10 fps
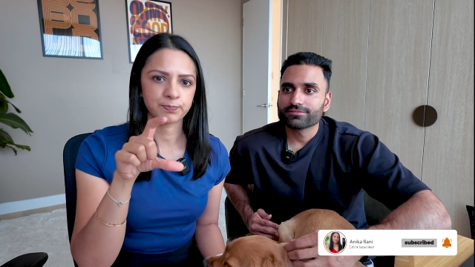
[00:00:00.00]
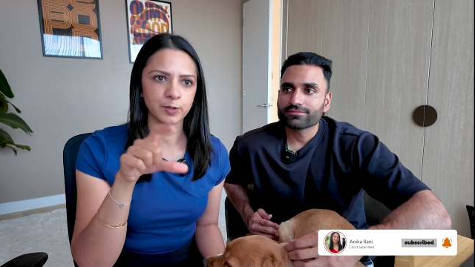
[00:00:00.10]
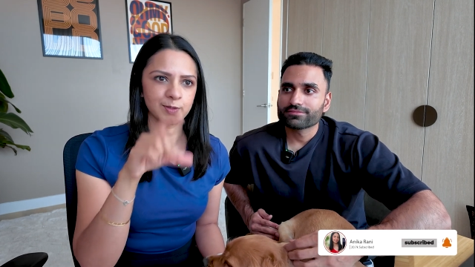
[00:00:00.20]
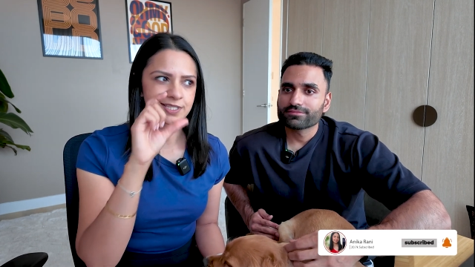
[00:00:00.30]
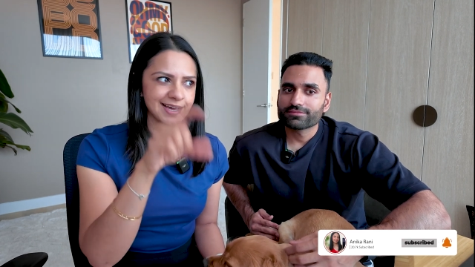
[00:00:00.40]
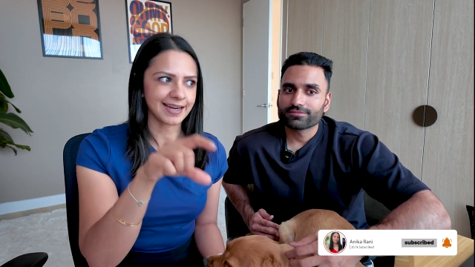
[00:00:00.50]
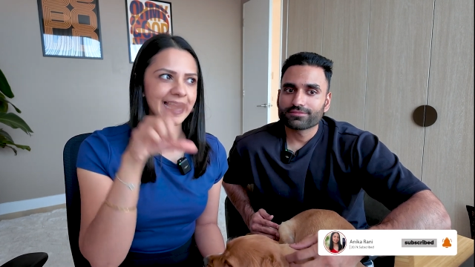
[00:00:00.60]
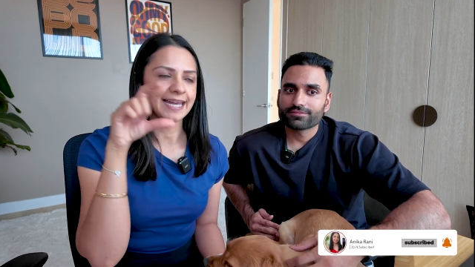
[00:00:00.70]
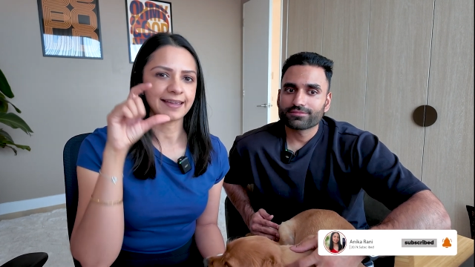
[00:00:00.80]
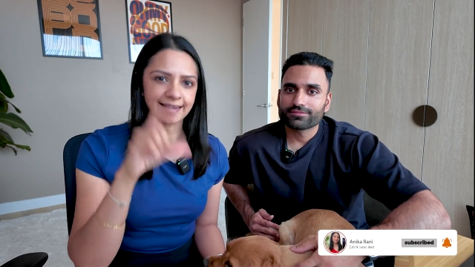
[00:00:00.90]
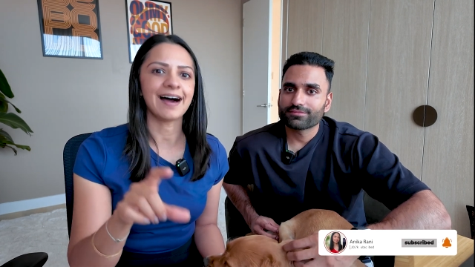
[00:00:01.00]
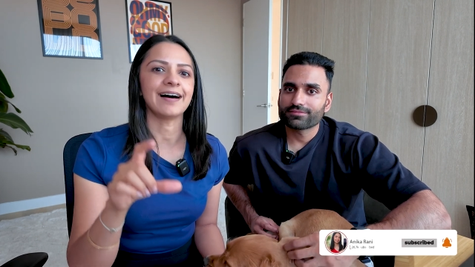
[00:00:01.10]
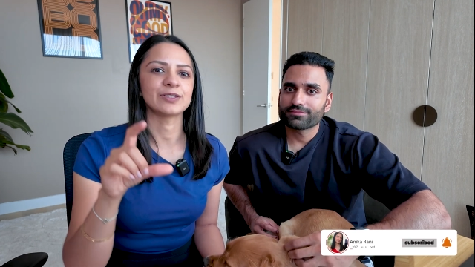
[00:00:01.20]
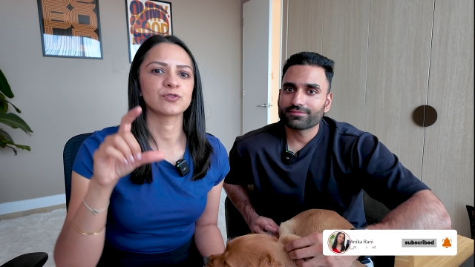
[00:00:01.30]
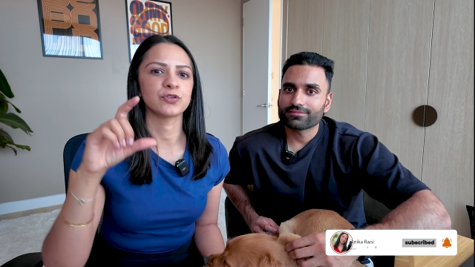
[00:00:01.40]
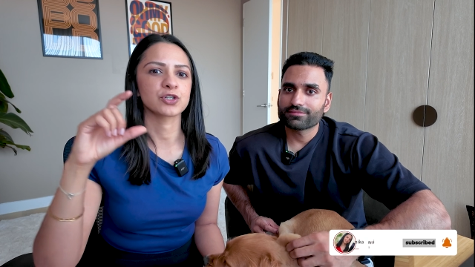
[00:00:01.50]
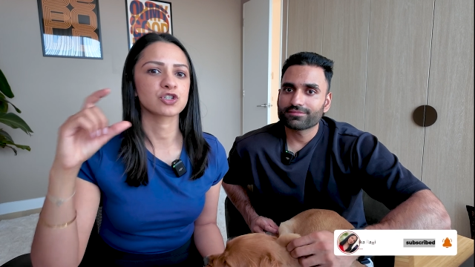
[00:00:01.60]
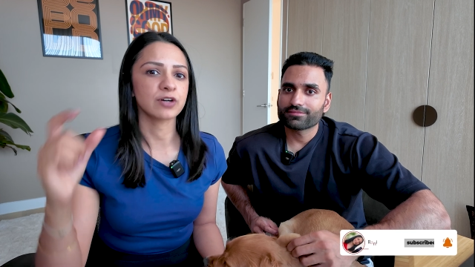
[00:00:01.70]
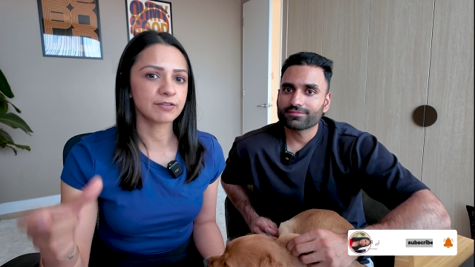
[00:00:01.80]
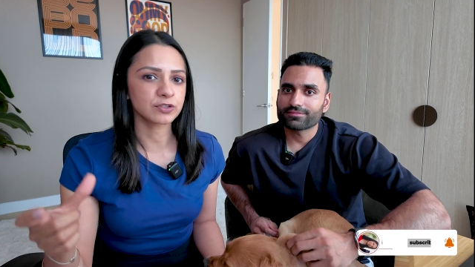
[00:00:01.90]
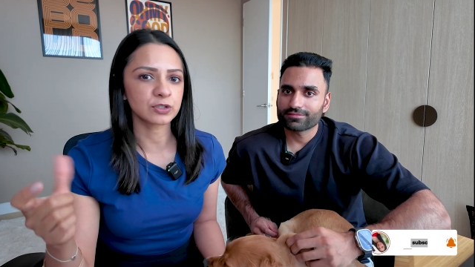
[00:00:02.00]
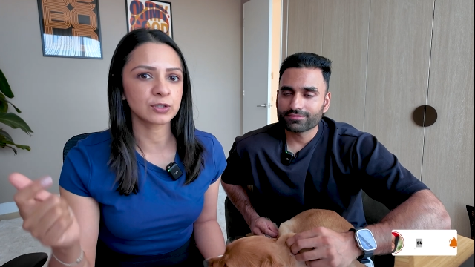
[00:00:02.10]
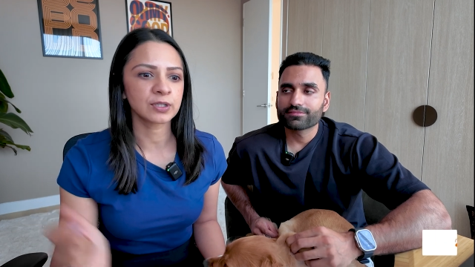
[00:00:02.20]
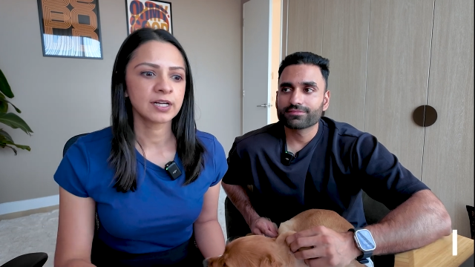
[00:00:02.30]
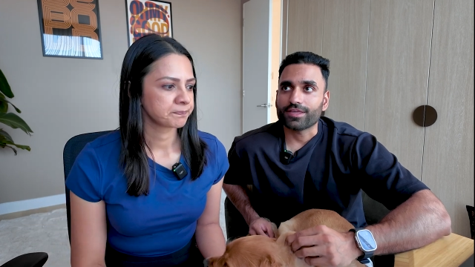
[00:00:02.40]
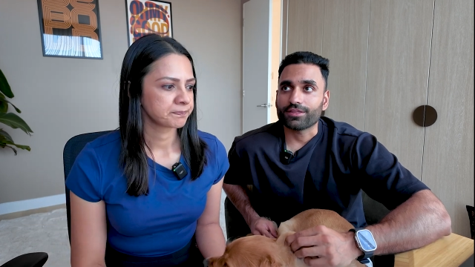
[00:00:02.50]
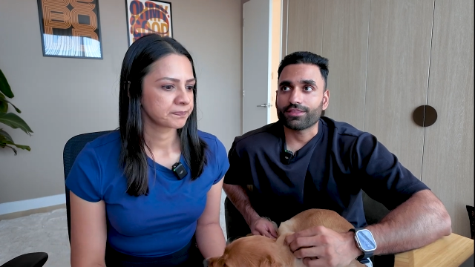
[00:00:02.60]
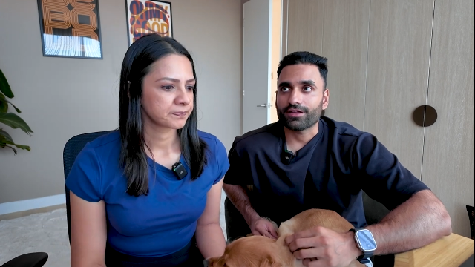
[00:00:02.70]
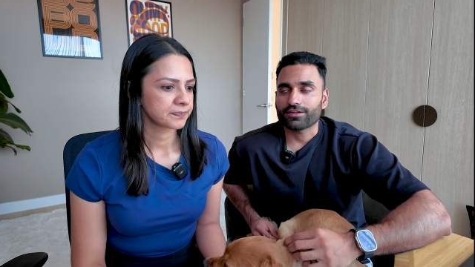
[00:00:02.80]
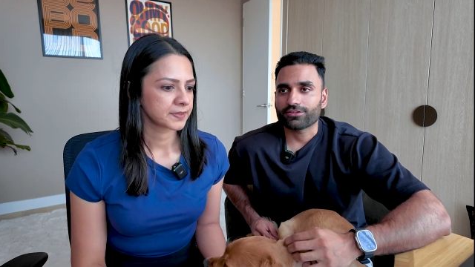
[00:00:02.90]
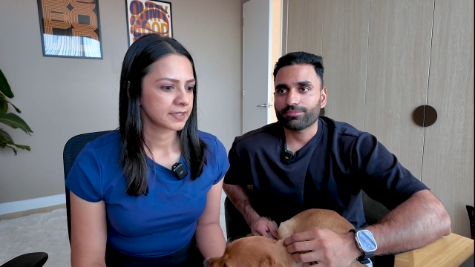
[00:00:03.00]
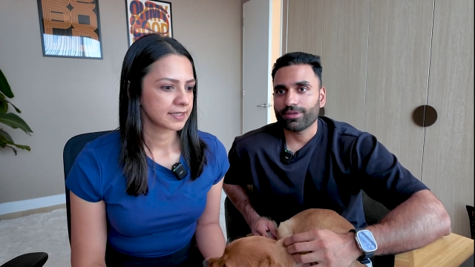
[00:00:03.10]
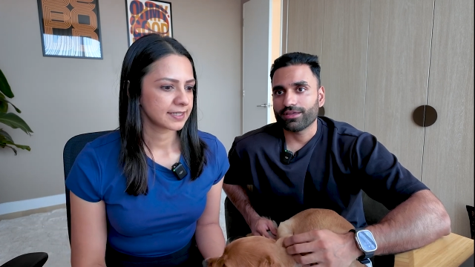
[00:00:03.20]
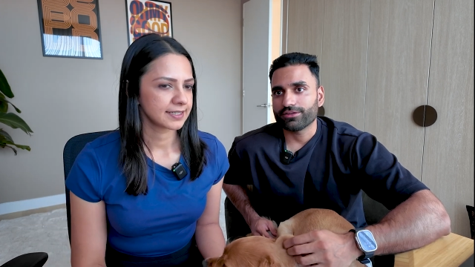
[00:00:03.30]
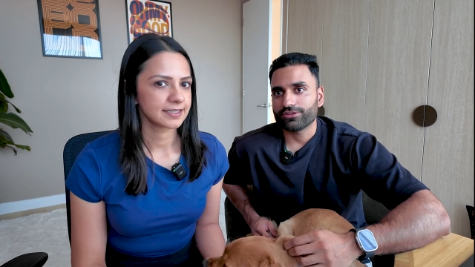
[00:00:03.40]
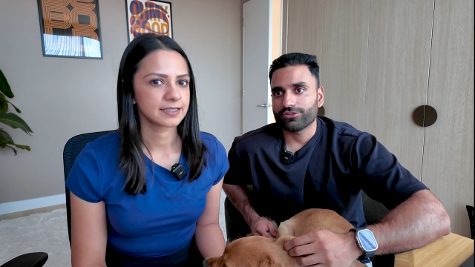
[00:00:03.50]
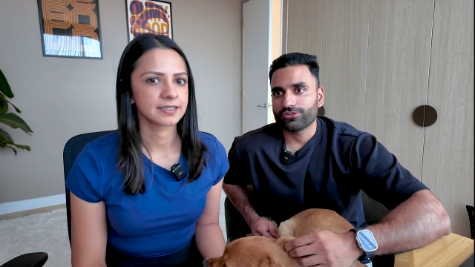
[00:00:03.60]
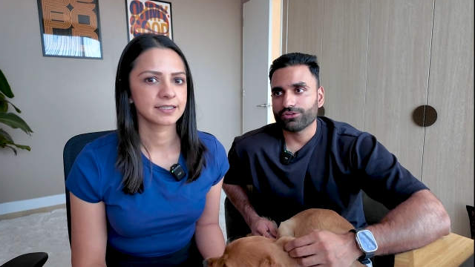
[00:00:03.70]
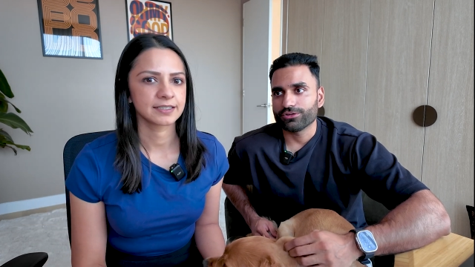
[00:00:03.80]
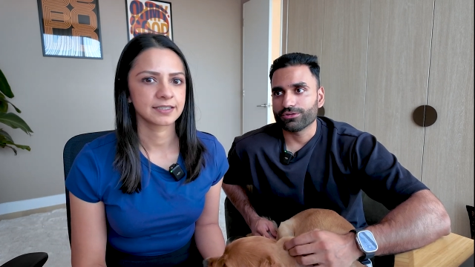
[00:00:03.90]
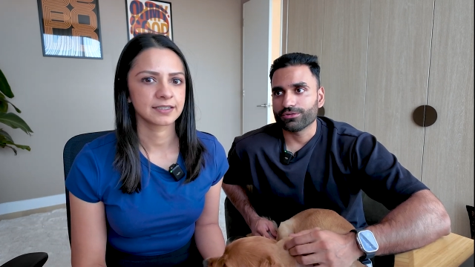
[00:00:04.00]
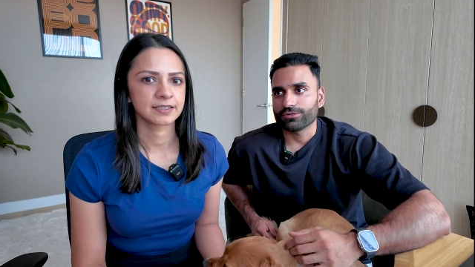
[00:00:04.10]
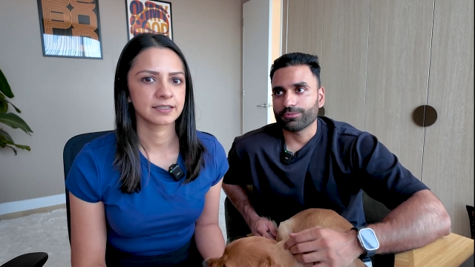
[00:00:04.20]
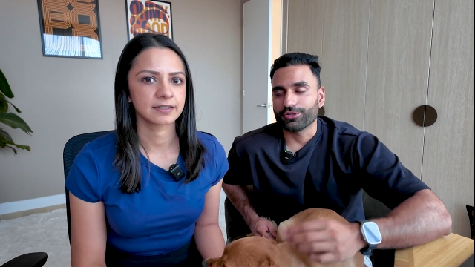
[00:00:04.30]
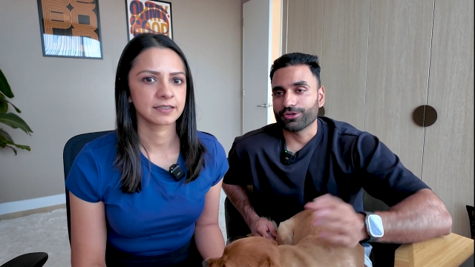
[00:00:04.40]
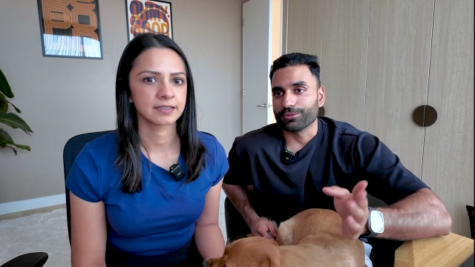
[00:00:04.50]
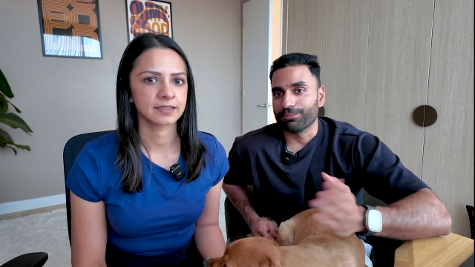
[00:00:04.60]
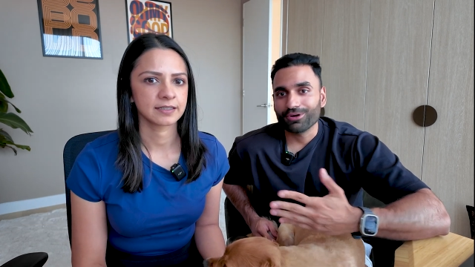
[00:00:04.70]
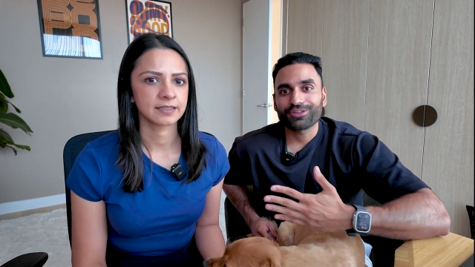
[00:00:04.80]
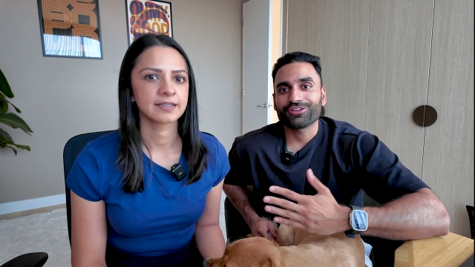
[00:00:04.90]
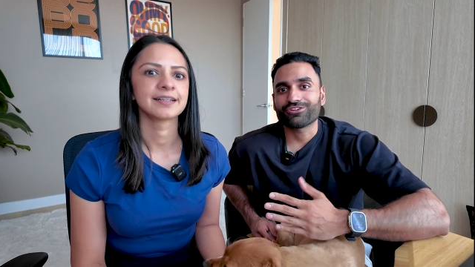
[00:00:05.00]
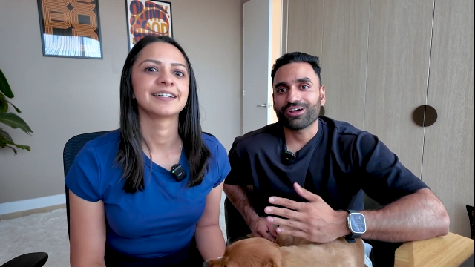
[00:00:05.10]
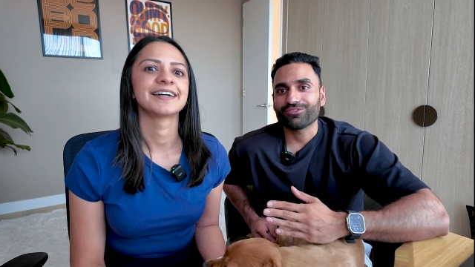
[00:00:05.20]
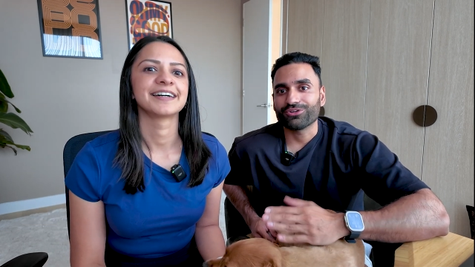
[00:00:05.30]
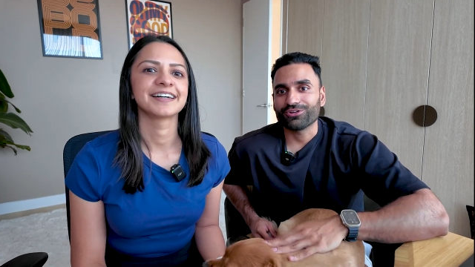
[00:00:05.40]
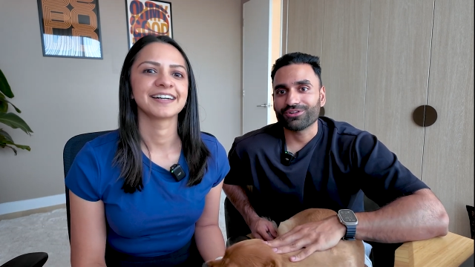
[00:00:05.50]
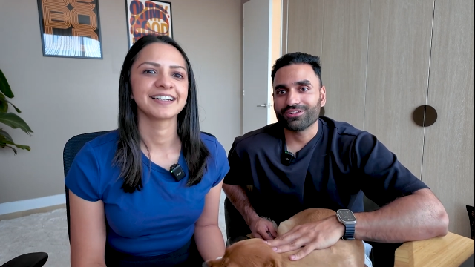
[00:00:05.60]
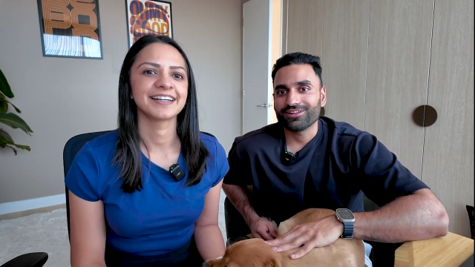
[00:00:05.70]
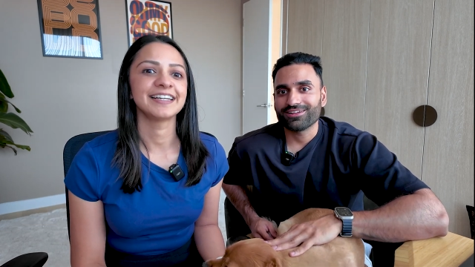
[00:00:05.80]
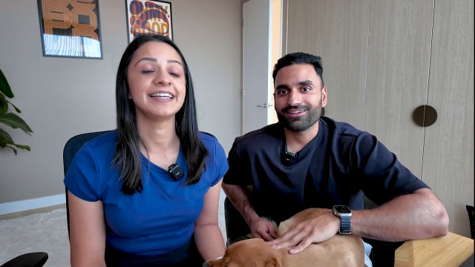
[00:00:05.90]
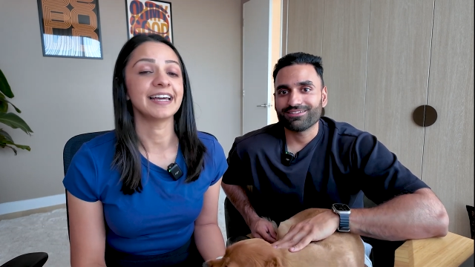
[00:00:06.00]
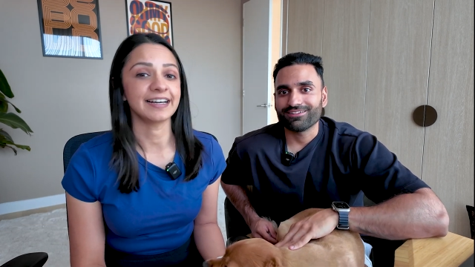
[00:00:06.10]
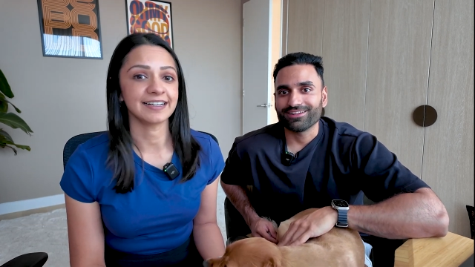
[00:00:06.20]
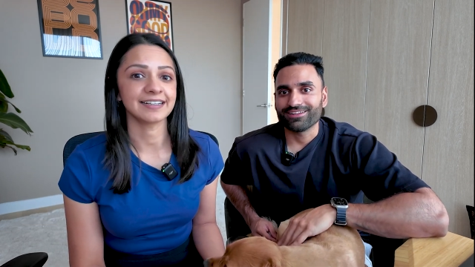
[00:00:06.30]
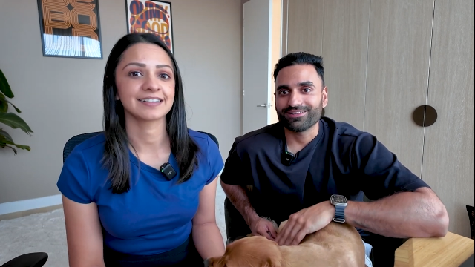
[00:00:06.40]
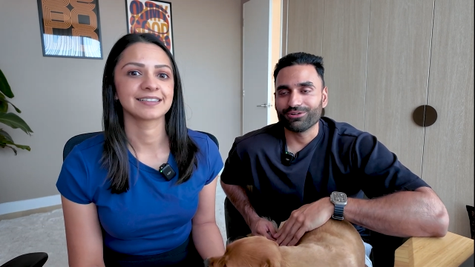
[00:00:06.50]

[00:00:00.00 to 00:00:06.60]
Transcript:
Speaker 1: we would start adding cards for the travel.
Speaker 2: And then that expanded to, we need to book the travel, yeah, we need to